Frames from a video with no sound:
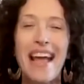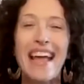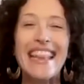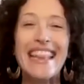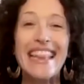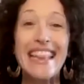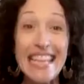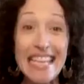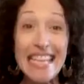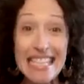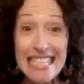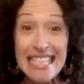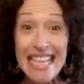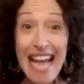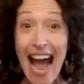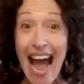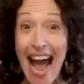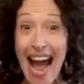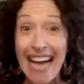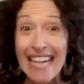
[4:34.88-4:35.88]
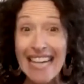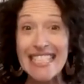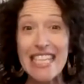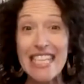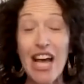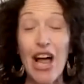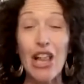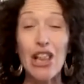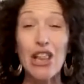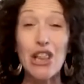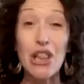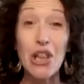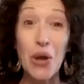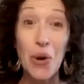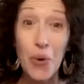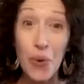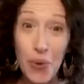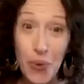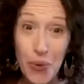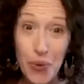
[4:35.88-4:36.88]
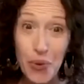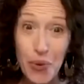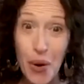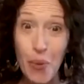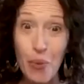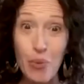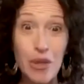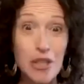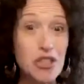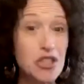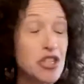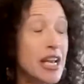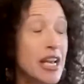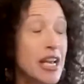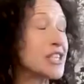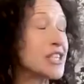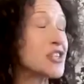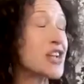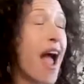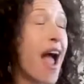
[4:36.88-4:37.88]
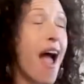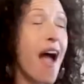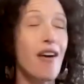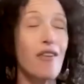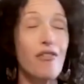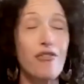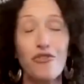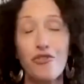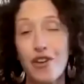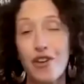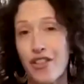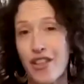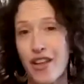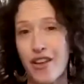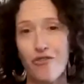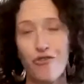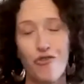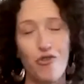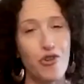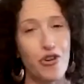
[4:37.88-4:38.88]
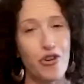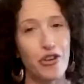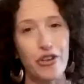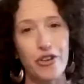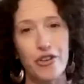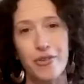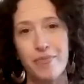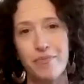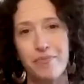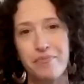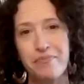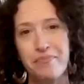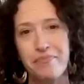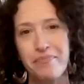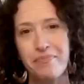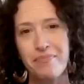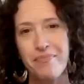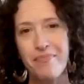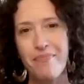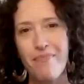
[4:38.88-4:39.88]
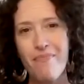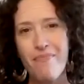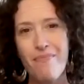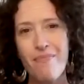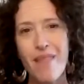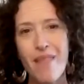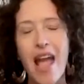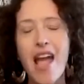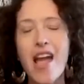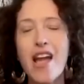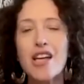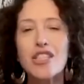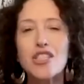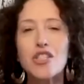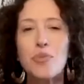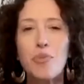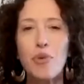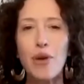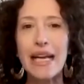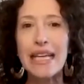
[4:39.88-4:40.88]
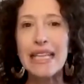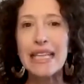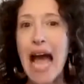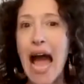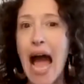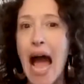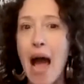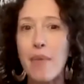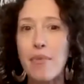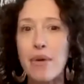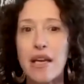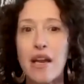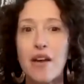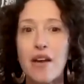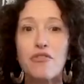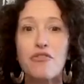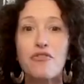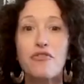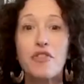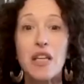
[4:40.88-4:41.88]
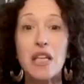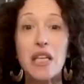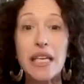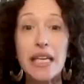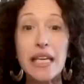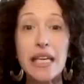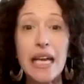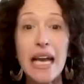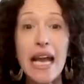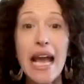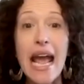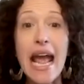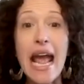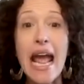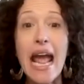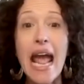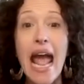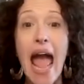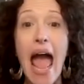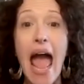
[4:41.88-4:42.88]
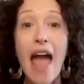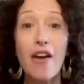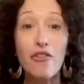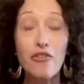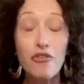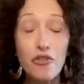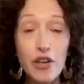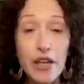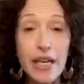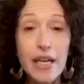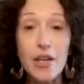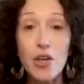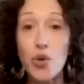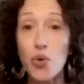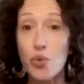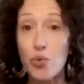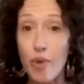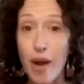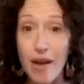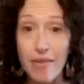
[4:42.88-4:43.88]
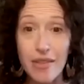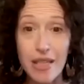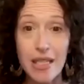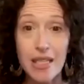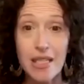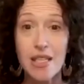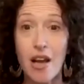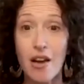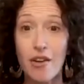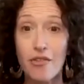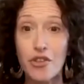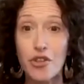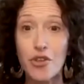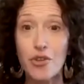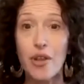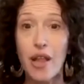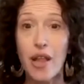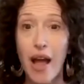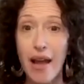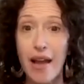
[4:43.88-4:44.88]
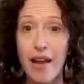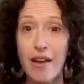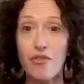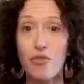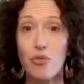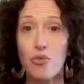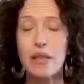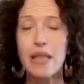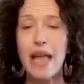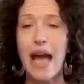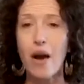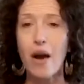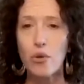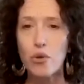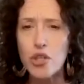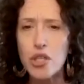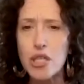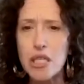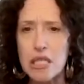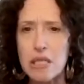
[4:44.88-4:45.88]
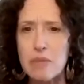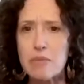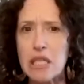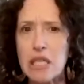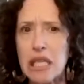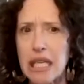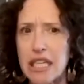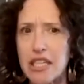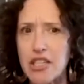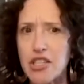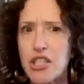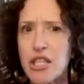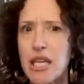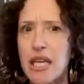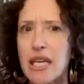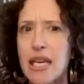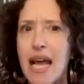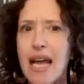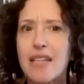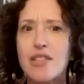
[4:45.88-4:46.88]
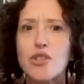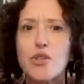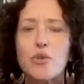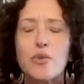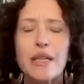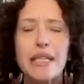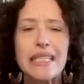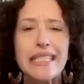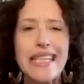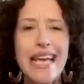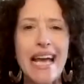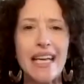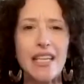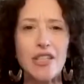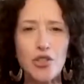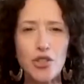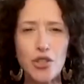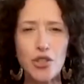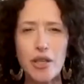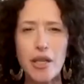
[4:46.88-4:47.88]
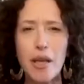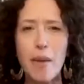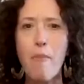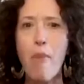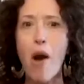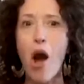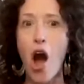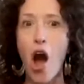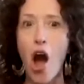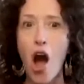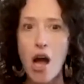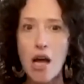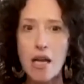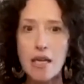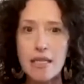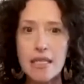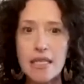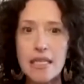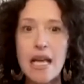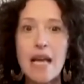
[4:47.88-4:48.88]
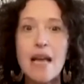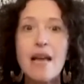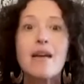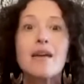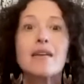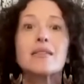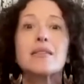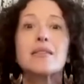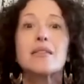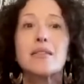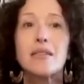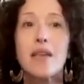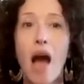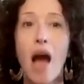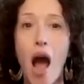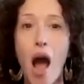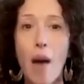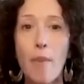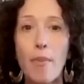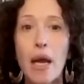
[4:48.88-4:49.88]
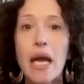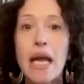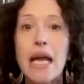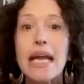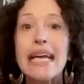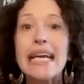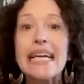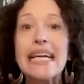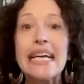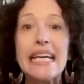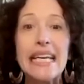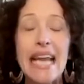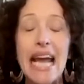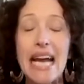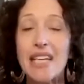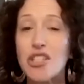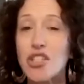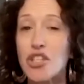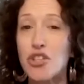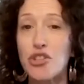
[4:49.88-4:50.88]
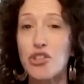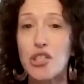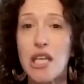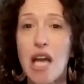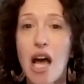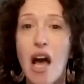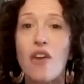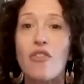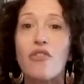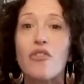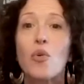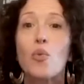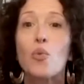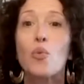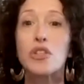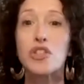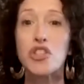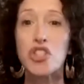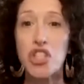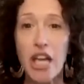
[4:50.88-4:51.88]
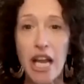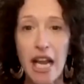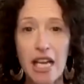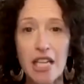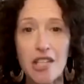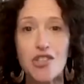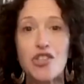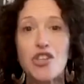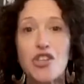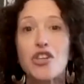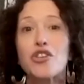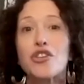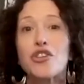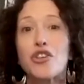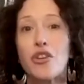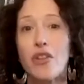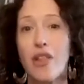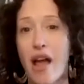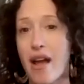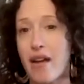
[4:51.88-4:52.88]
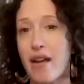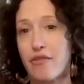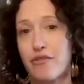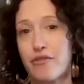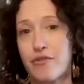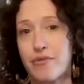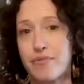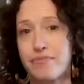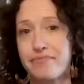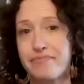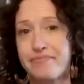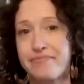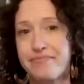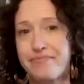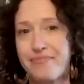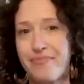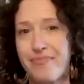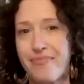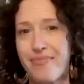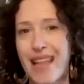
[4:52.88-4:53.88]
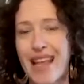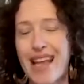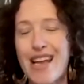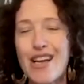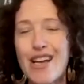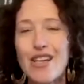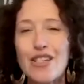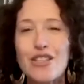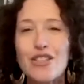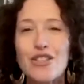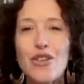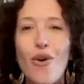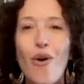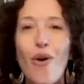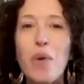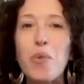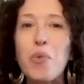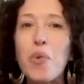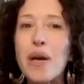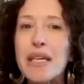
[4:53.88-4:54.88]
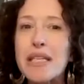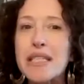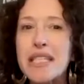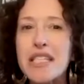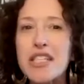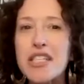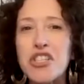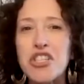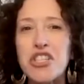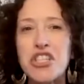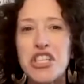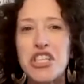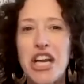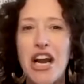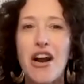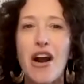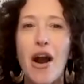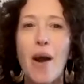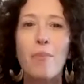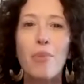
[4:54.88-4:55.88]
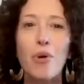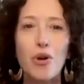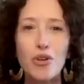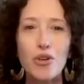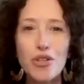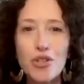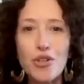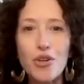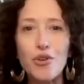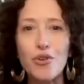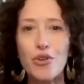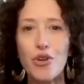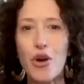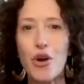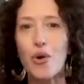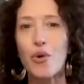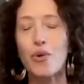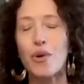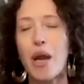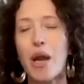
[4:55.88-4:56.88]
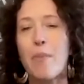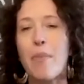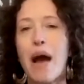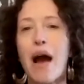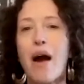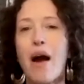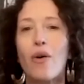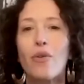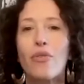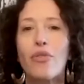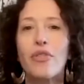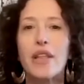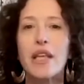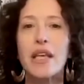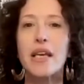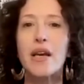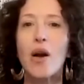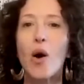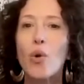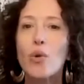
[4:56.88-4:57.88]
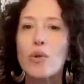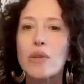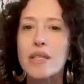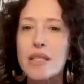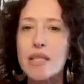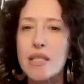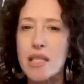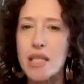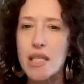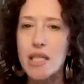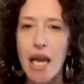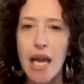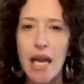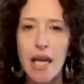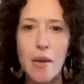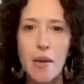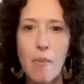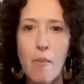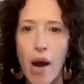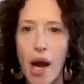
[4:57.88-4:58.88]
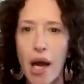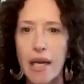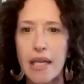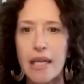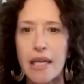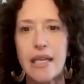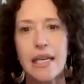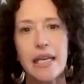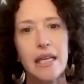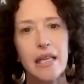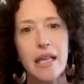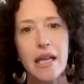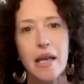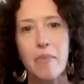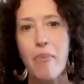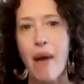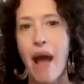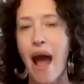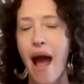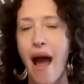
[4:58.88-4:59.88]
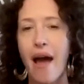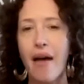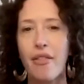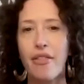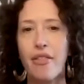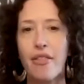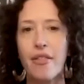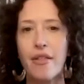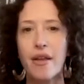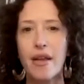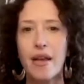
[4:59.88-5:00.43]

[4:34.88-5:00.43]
This act alone will change everything for you. To break the habit of filling every crevice of your life with outer stimulation and to intentionally pause, stop, connect to yourself will change your life. So I wanted to just share a personal note about the holistic and embodied healing path.